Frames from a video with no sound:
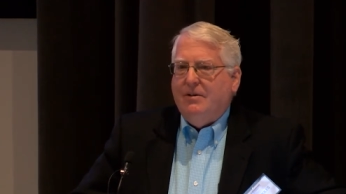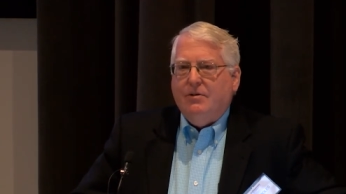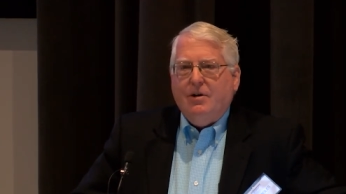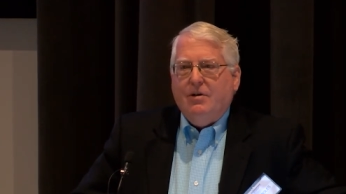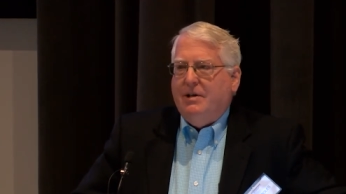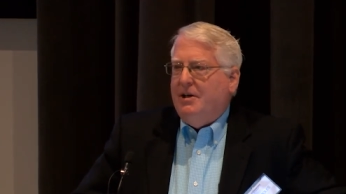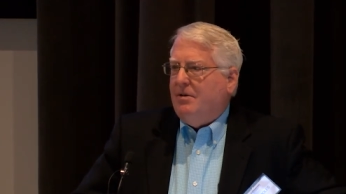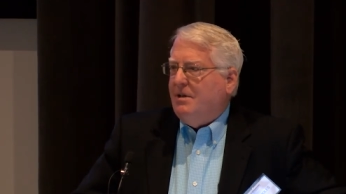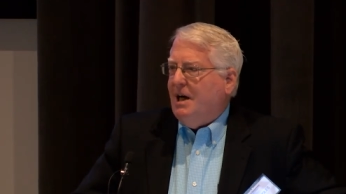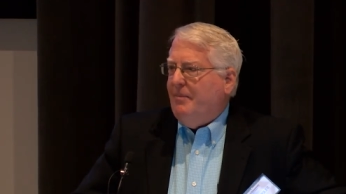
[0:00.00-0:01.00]
You're going to hear
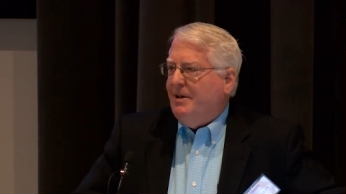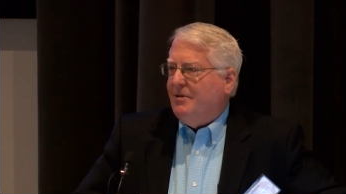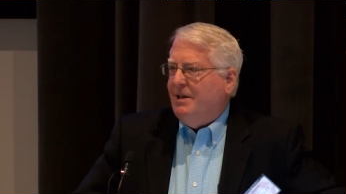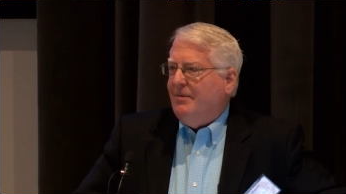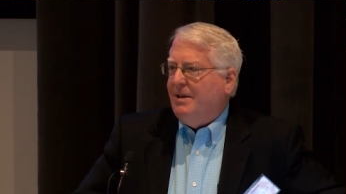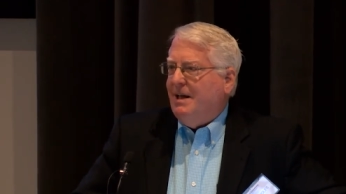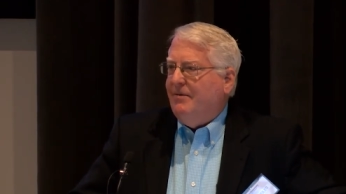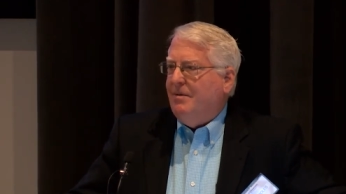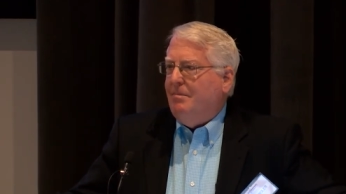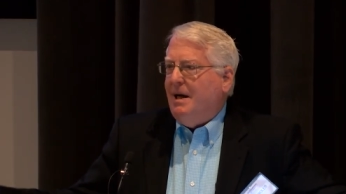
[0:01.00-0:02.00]
topics on everything
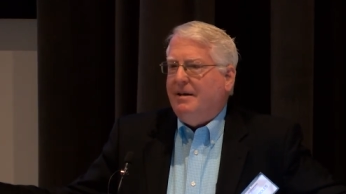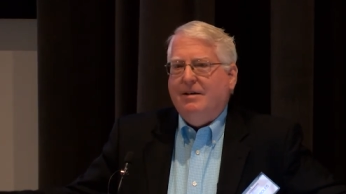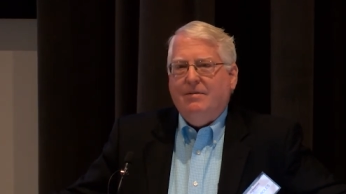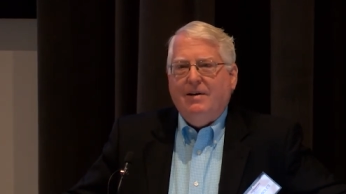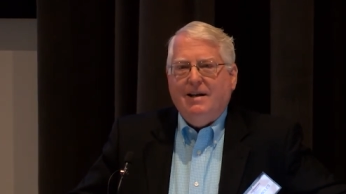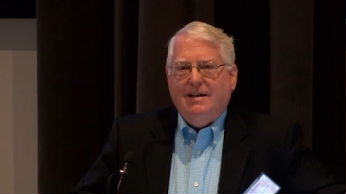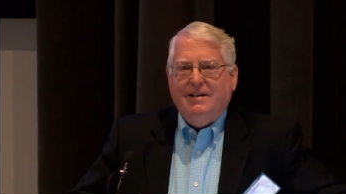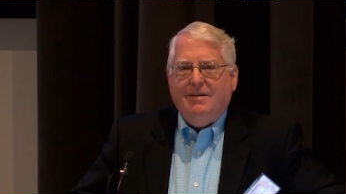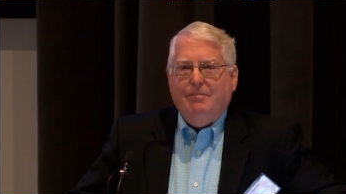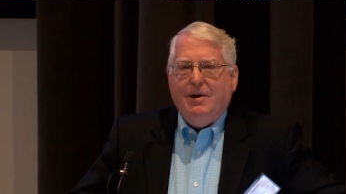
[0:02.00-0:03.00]
from Machiavelli
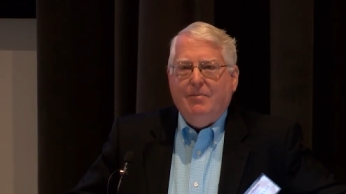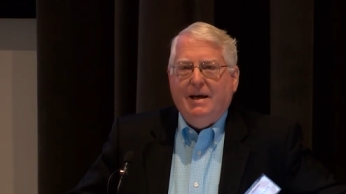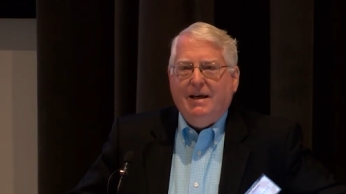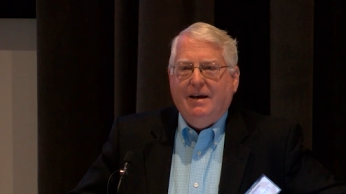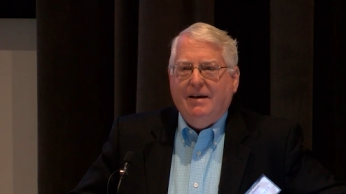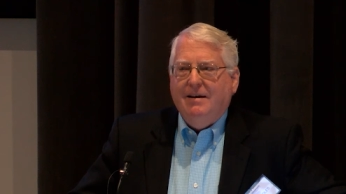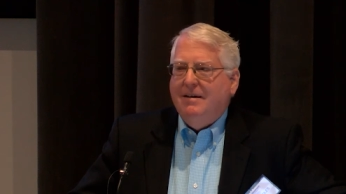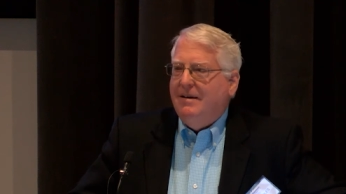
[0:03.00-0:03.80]
to beer making.